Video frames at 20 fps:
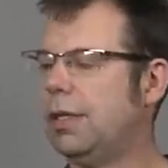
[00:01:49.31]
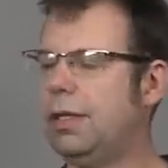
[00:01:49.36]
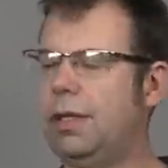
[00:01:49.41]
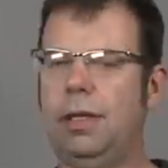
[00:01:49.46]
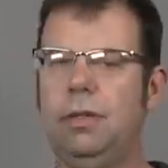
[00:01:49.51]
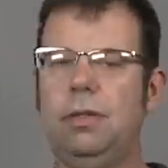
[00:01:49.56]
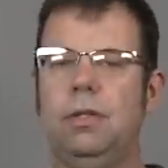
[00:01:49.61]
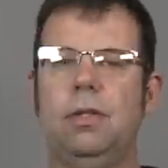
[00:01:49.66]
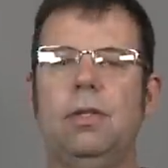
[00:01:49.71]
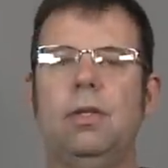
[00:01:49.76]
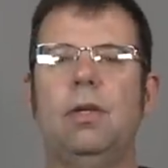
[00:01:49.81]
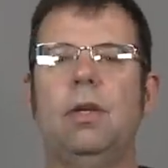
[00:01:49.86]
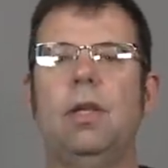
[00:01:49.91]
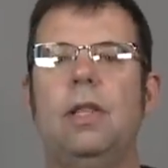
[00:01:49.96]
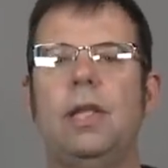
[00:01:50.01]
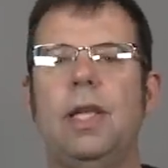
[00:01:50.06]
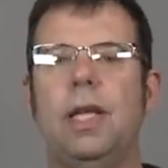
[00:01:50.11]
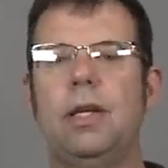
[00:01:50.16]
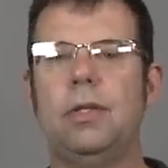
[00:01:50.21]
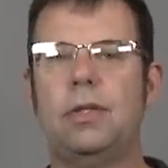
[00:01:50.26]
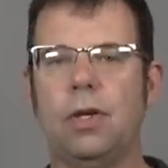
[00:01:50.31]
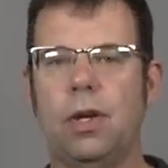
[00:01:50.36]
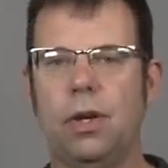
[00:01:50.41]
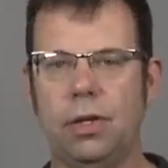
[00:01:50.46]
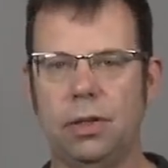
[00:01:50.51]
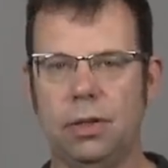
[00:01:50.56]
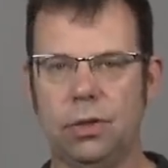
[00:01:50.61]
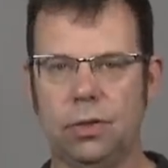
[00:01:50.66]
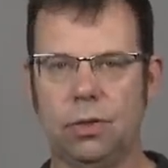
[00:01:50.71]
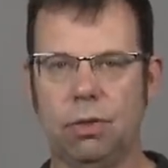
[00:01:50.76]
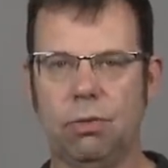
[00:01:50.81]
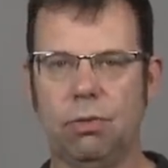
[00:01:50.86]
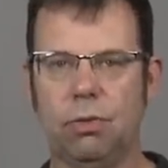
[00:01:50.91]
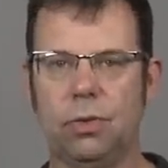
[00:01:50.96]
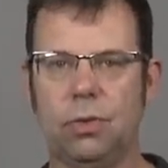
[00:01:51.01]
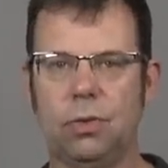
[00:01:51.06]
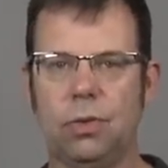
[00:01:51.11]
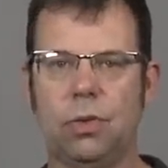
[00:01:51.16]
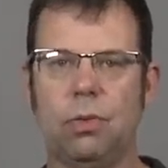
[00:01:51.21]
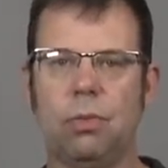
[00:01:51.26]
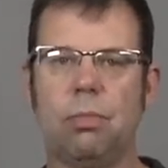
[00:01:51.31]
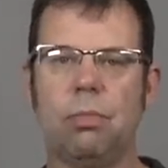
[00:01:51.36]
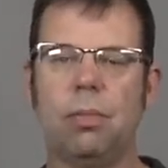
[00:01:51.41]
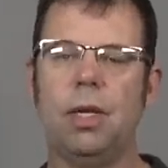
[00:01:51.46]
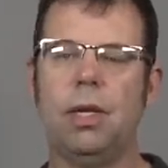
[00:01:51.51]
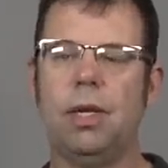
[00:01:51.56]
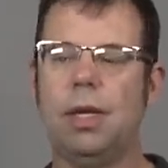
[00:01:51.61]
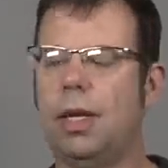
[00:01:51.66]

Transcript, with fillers: connector that is on the servo zoom